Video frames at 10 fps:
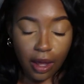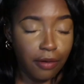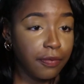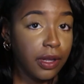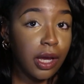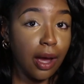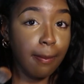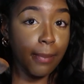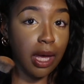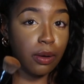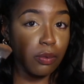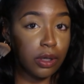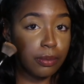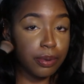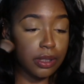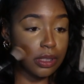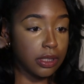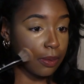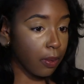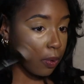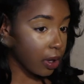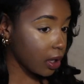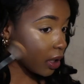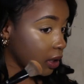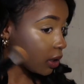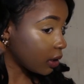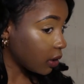I feel like I might want to put some more,